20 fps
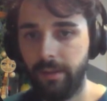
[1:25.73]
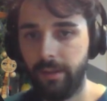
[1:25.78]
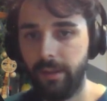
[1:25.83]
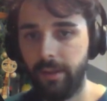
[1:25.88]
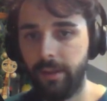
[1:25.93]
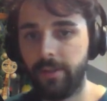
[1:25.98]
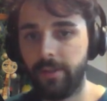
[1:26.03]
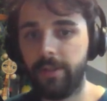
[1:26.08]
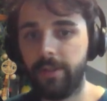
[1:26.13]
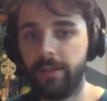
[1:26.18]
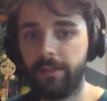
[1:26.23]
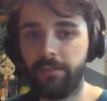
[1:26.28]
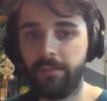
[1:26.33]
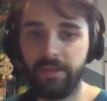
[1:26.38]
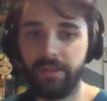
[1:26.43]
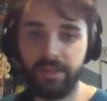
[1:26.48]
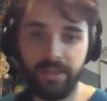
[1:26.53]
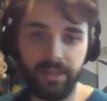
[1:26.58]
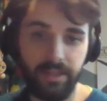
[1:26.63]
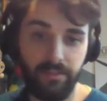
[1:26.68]
Here,
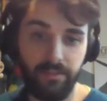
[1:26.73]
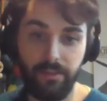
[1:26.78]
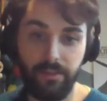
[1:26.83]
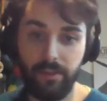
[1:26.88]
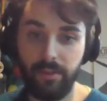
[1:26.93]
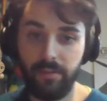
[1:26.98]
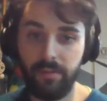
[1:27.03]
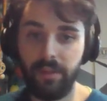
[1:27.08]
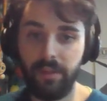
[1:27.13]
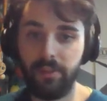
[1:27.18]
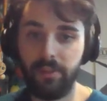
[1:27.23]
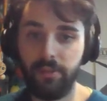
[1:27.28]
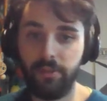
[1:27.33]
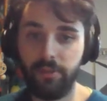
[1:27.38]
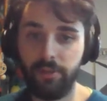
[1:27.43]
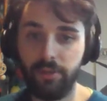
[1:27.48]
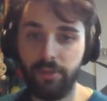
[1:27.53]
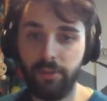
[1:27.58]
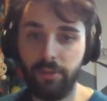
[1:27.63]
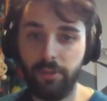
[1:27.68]
basically in front of the
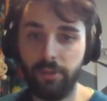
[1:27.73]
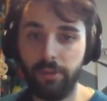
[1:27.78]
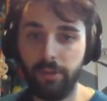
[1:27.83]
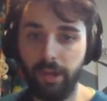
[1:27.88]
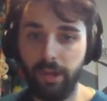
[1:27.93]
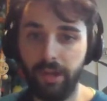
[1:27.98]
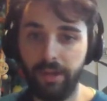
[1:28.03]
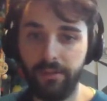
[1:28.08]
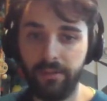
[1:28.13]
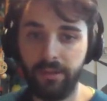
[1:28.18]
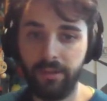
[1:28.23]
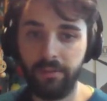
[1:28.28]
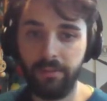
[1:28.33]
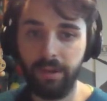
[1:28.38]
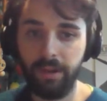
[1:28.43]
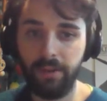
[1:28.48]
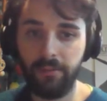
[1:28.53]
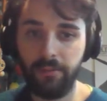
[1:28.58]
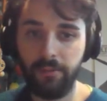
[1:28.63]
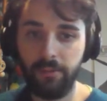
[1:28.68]
entrance door, you'll have the
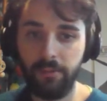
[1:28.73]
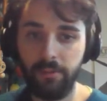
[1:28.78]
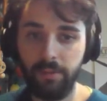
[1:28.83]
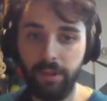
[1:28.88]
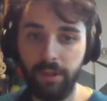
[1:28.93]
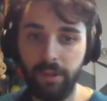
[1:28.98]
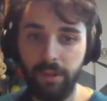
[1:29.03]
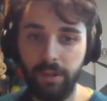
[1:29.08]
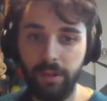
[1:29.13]
bathroom